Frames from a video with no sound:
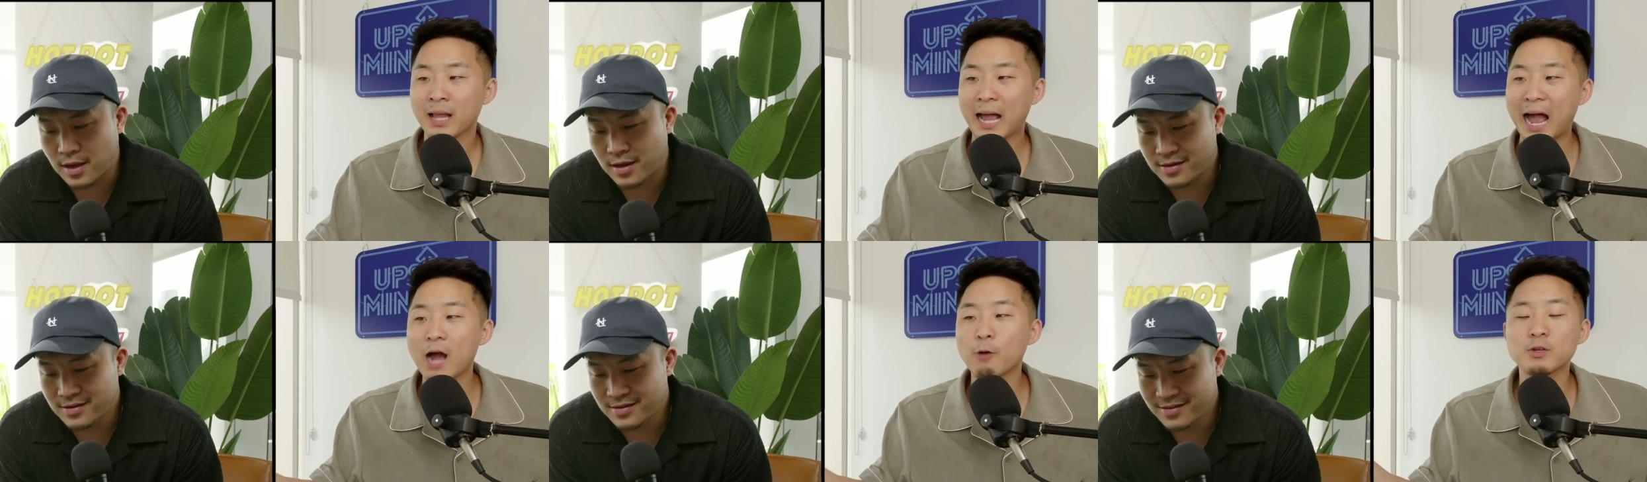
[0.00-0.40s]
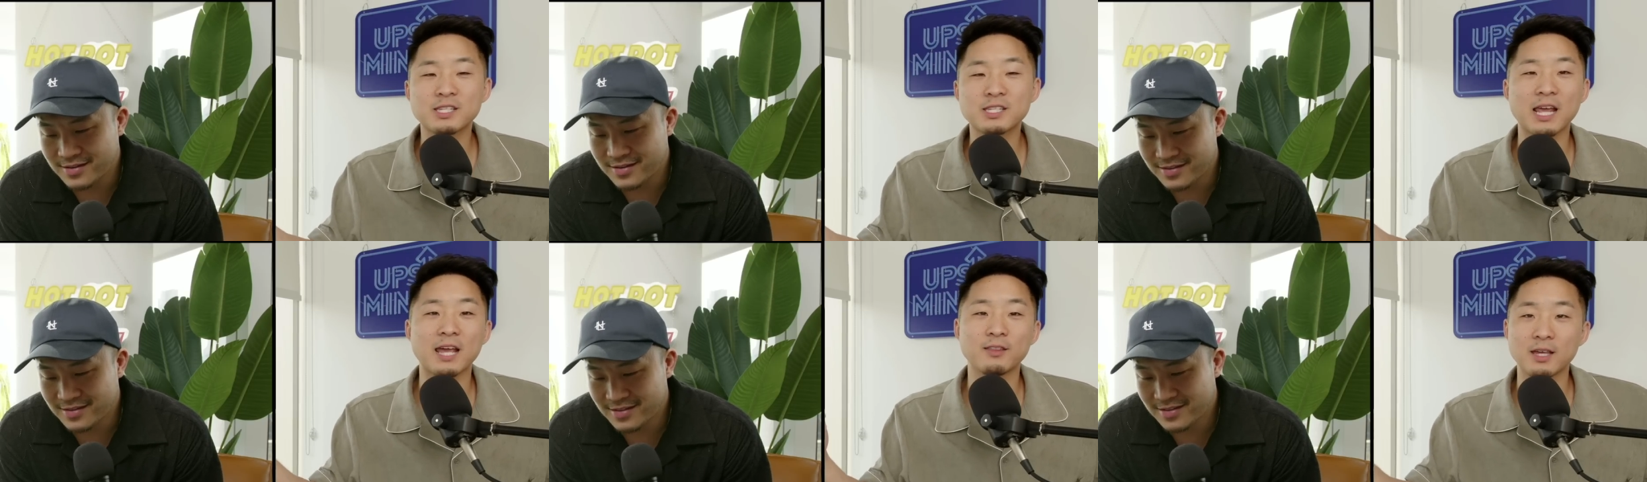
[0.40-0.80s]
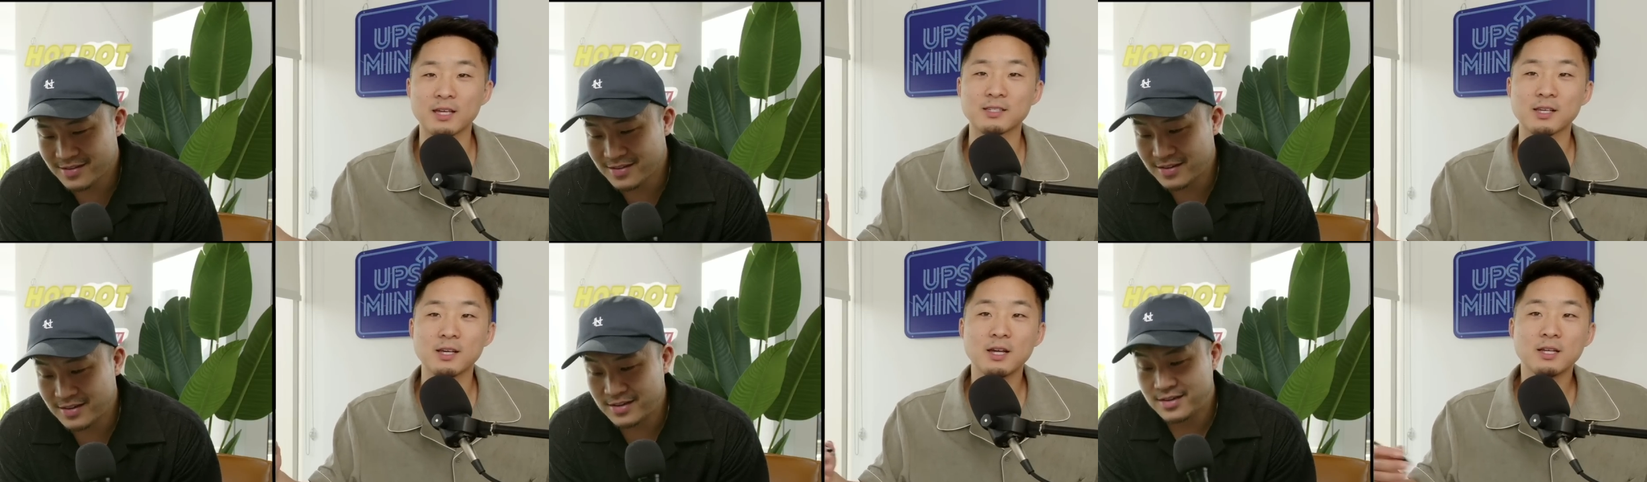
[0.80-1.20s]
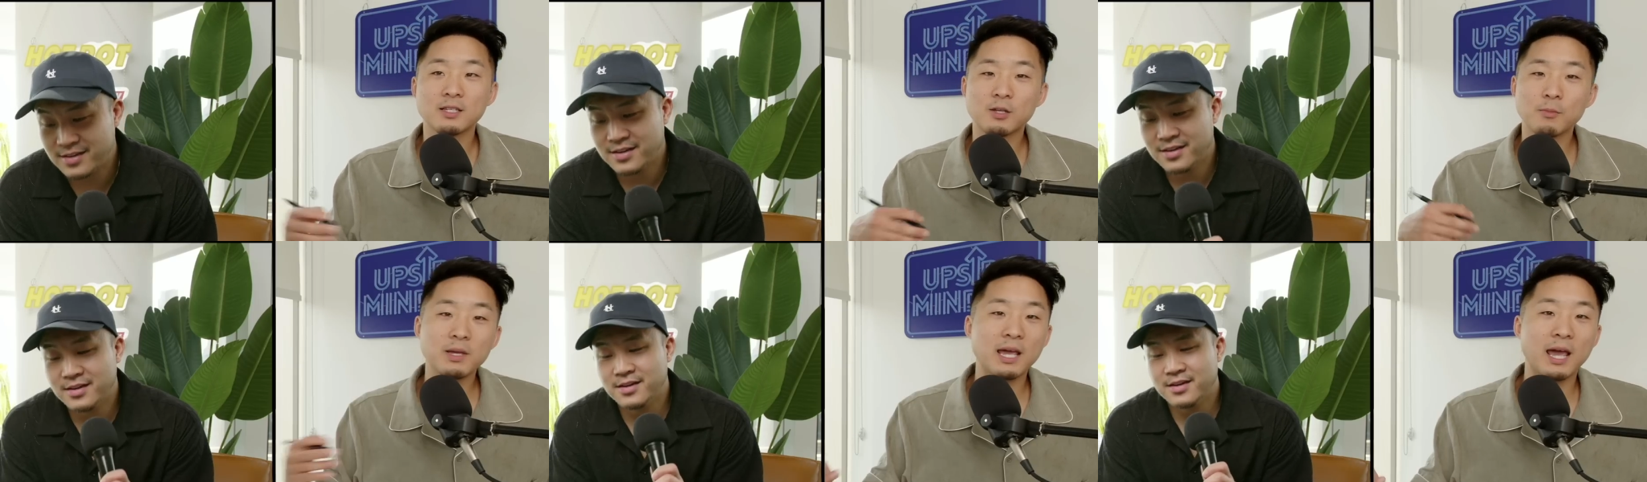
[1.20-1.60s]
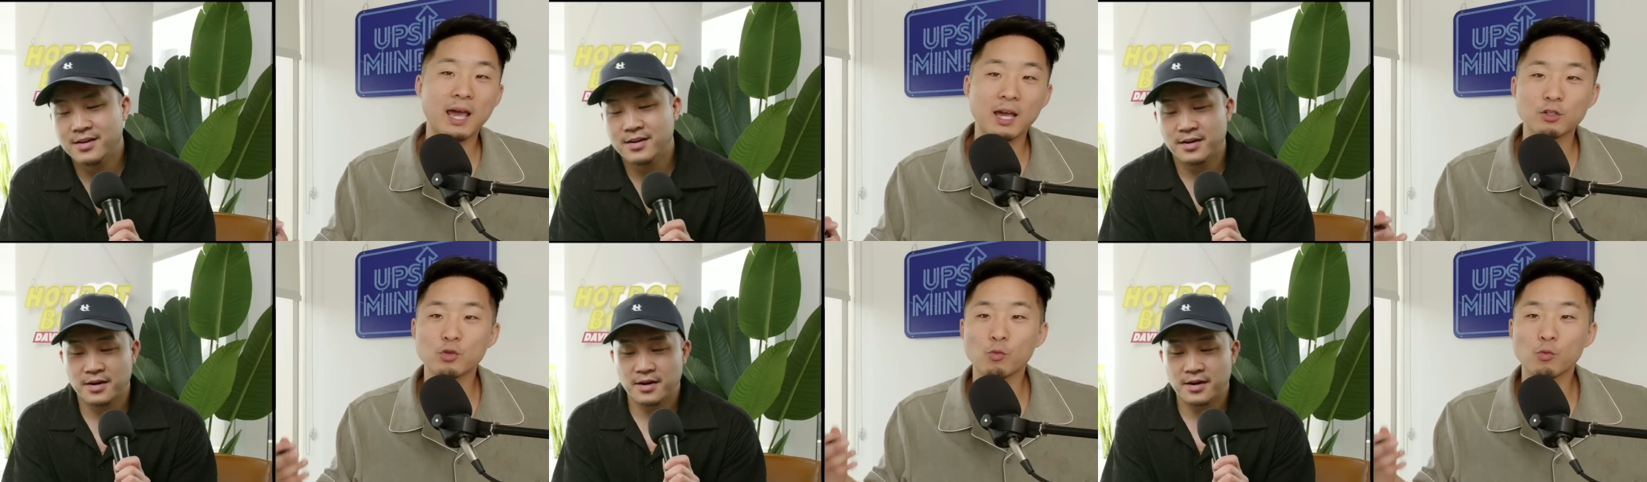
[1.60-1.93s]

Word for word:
Speaker 1: I would say this to me, Andrew.